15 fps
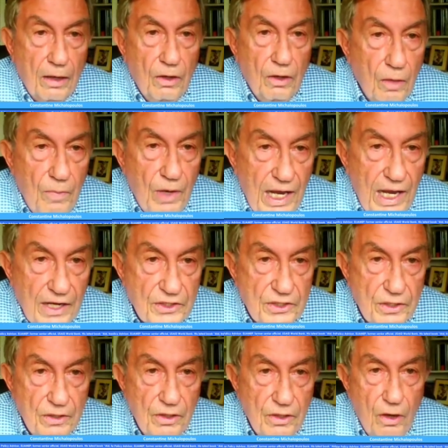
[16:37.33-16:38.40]
global
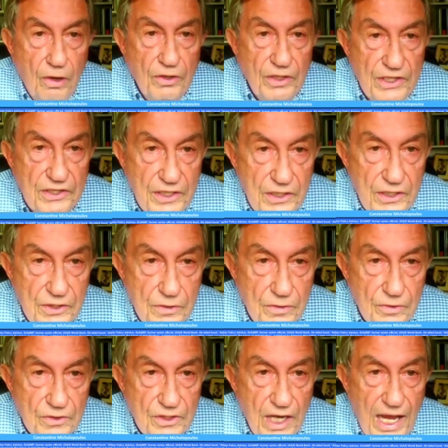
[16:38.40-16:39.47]
action on these
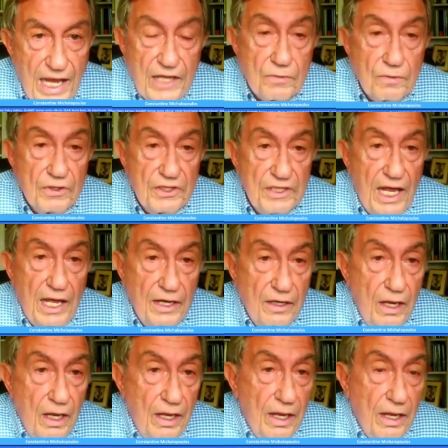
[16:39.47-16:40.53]
issues, as was
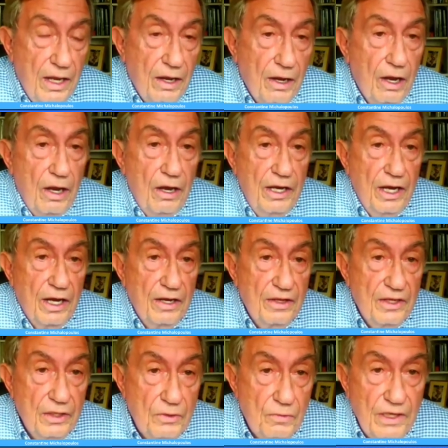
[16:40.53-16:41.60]
done earlier
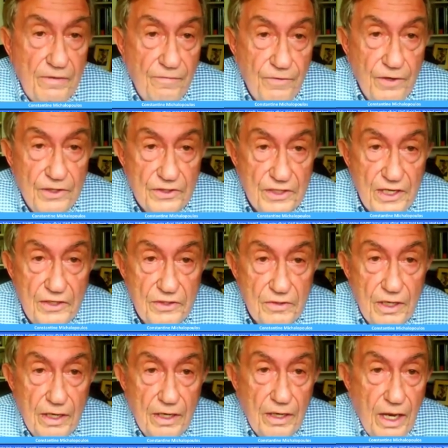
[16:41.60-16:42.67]
in the 21st
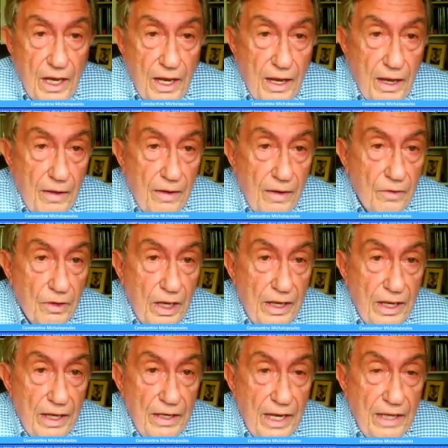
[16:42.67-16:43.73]
century,
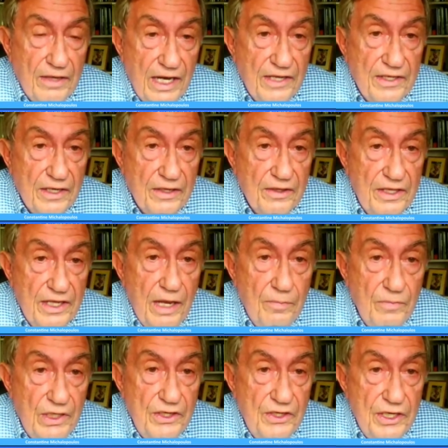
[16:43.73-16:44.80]
addressing the
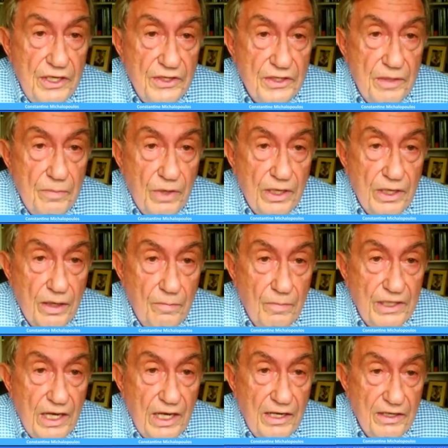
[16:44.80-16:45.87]
MDGs,
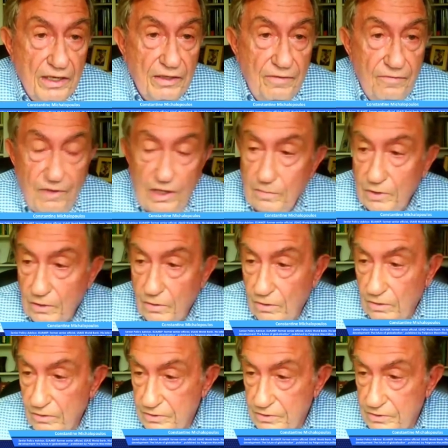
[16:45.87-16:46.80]
multilateral development.